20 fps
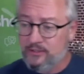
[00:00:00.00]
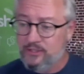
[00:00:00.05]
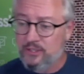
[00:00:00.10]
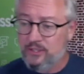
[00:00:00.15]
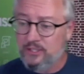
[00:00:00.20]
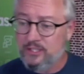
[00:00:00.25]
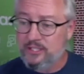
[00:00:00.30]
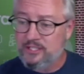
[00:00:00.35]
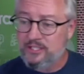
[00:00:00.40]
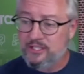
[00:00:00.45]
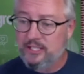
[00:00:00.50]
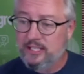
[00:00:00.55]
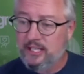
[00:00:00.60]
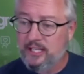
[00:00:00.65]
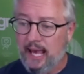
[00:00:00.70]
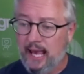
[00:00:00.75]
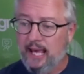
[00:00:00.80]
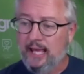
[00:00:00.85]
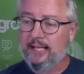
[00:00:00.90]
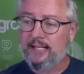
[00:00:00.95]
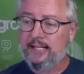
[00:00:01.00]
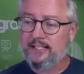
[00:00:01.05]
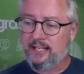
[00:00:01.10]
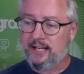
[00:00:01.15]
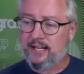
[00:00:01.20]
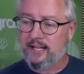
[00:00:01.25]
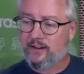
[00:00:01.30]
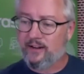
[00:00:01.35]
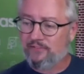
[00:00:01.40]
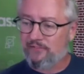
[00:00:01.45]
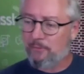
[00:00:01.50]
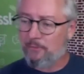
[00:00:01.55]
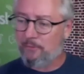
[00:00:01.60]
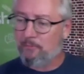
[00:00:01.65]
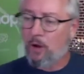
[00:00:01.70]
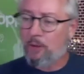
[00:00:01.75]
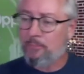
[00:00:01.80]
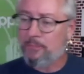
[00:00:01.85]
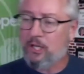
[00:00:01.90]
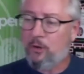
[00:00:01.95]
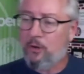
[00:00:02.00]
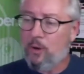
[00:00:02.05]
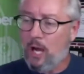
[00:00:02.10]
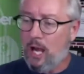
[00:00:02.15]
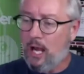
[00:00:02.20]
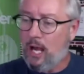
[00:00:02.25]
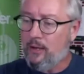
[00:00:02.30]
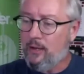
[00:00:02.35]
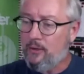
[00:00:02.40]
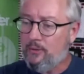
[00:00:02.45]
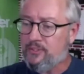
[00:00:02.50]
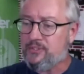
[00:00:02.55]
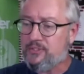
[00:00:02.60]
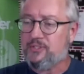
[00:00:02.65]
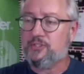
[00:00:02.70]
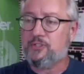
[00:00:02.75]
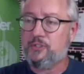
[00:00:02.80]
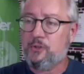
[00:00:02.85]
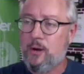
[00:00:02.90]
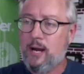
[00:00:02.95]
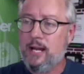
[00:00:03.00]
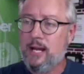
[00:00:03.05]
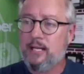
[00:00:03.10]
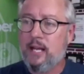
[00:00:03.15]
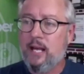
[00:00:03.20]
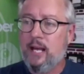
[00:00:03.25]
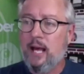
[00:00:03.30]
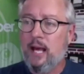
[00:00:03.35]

good to see you. Eddie's here from Mommy, Ohio. This is great.